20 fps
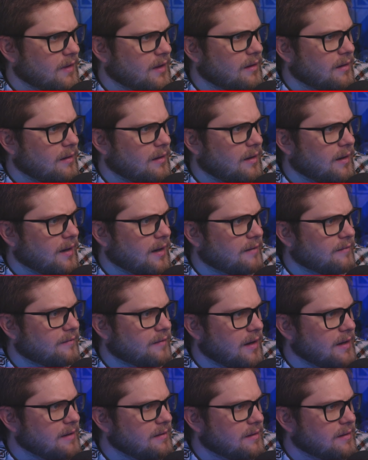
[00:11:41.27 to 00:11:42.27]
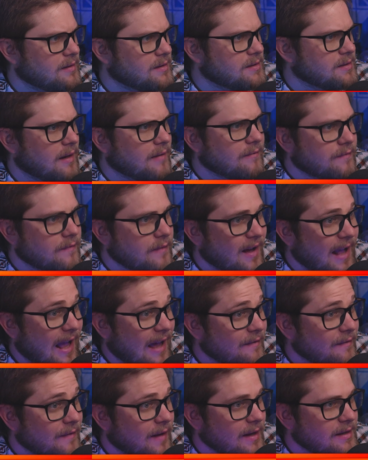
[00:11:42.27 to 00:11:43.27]
I gotta find this. I'm
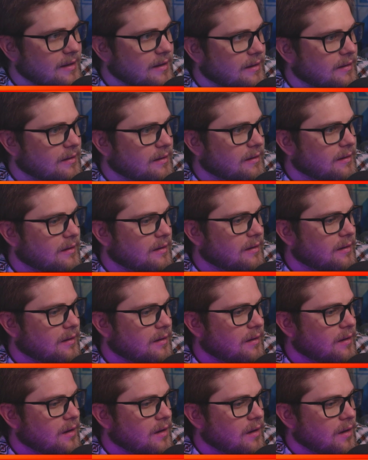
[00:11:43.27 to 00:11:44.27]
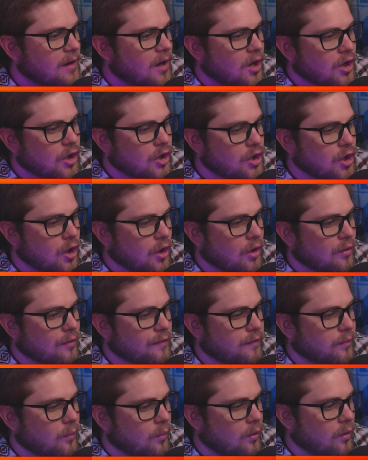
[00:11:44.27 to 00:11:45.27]
gotta find it.
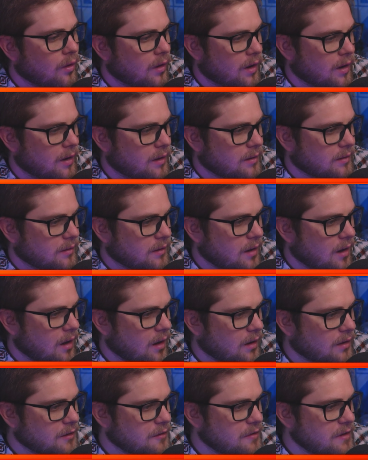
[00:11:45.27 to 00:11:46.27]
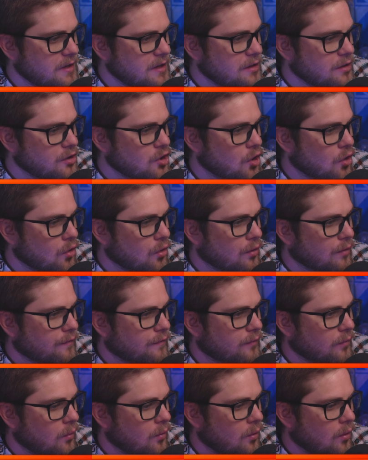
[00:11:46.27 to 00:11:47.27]
Gulf War. Call of Duty
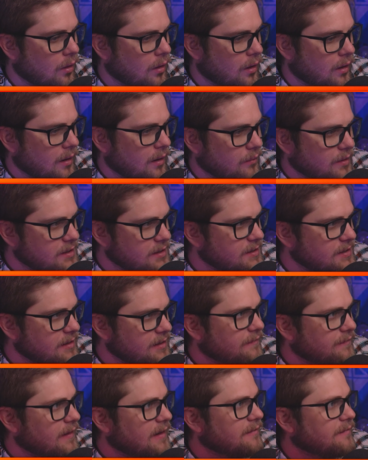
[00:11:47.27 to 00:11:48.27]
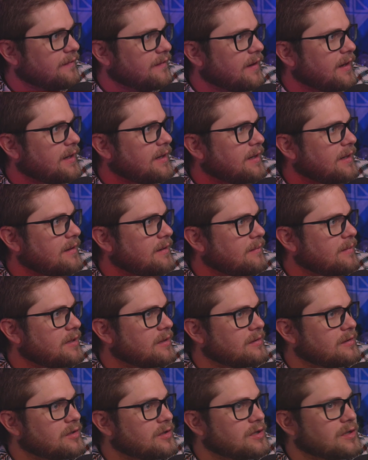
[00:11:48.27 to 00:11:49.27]
Gulf War. I want to see if I can find an
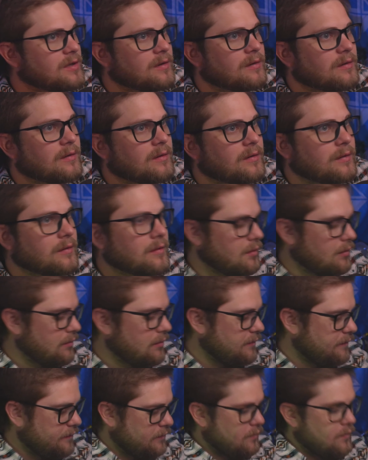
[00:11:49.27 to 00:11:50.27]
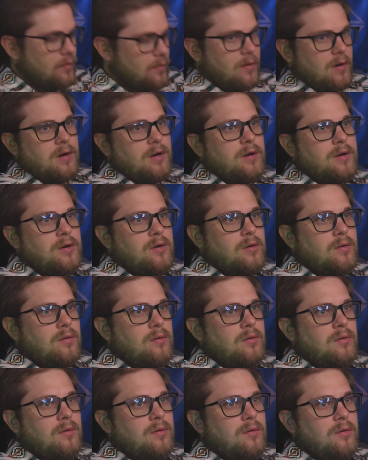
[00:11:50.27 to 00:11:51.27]
image. Gulf War.
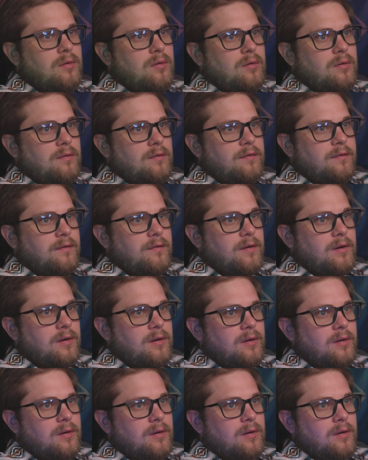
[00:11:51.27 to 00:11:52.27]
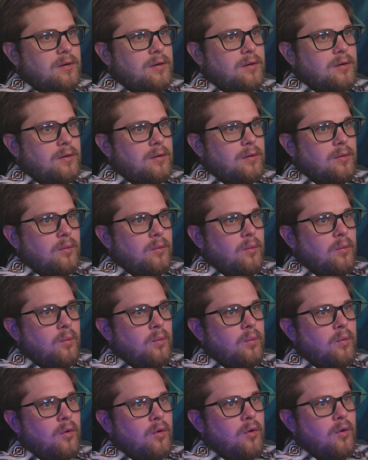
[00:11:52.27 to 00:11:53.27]
Gulf
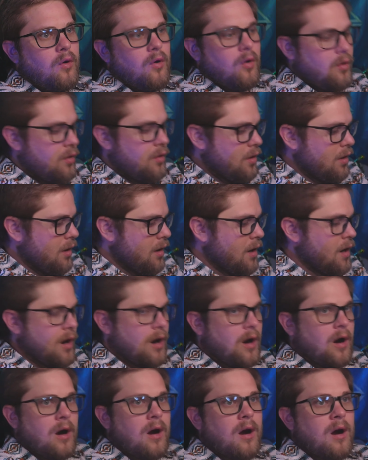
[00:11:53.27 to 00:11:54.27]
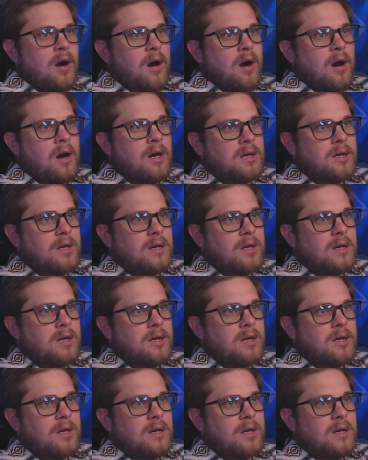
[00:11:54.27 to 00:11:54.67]
War.